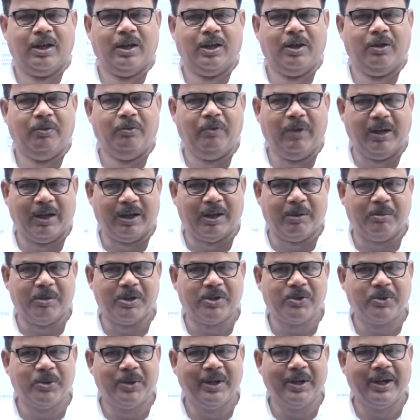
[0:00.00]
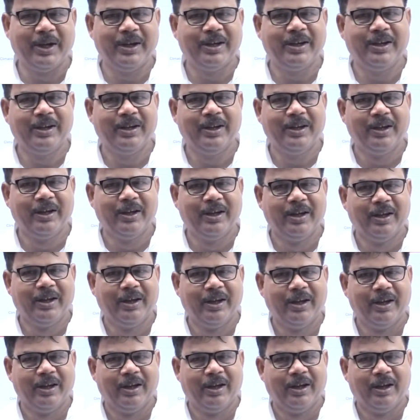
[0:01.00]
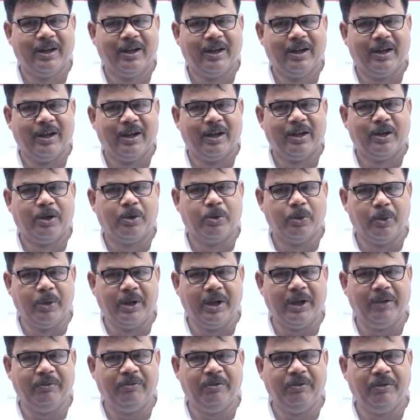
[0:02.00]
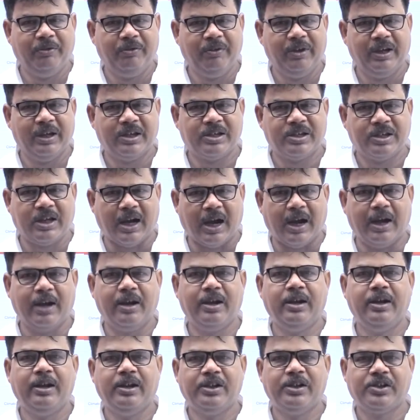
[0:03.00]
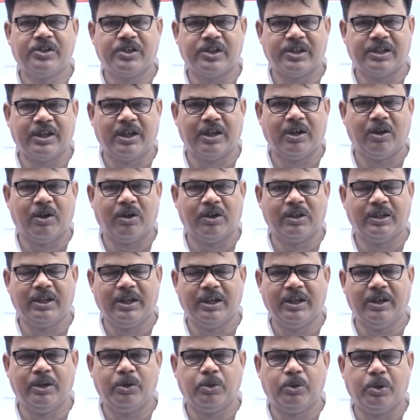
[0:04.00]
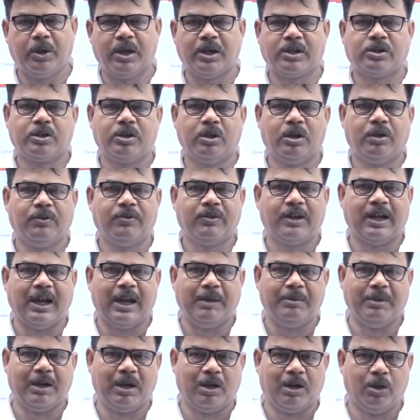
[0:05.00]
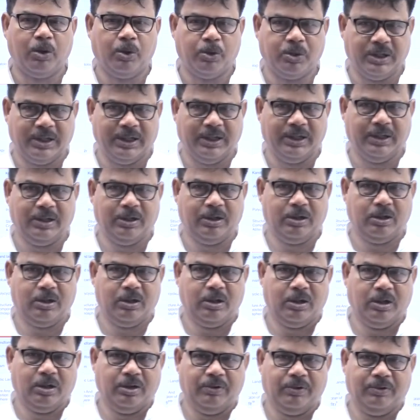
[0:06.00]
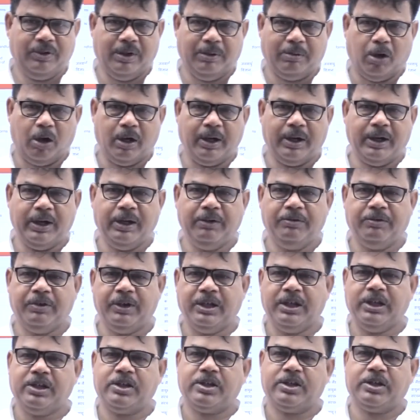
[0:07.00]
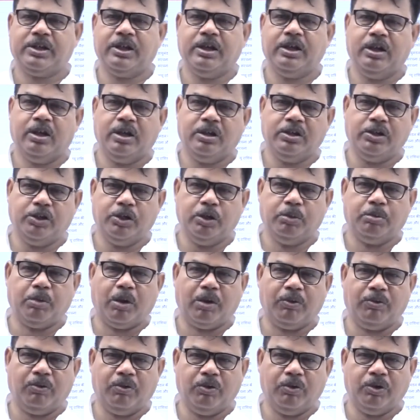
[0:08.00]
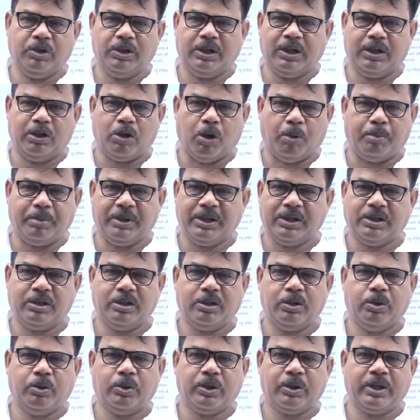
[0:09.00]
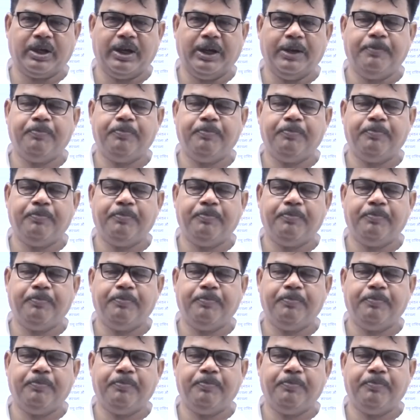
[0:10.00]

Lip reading: Welcome student. Today we will start discussion on the introduction of climatology. We have already finished geomorphological topics, okay?